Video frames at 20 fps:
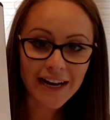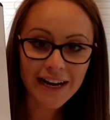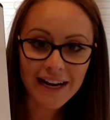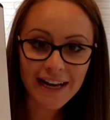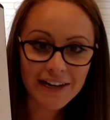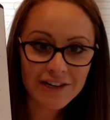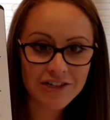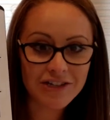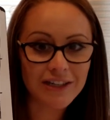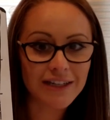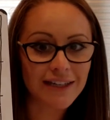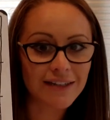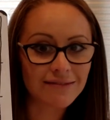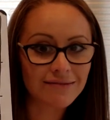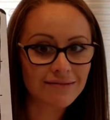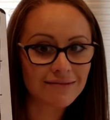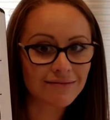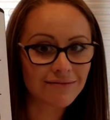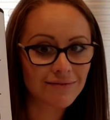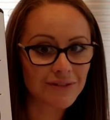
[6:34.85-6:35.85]
And actually,
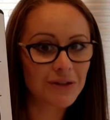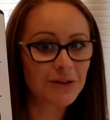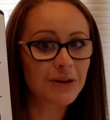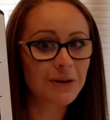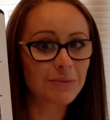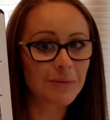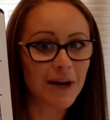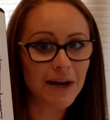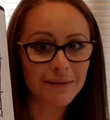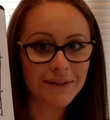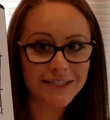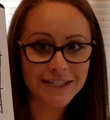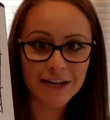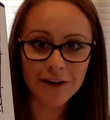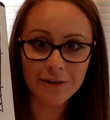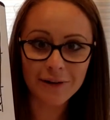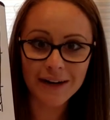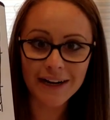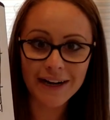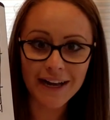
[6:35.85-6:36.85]
you could probably
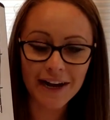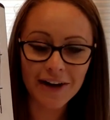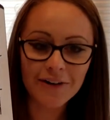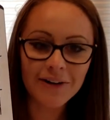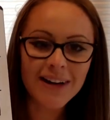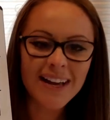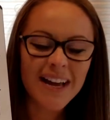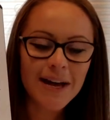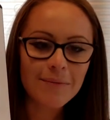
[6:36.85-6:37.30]
tell right now,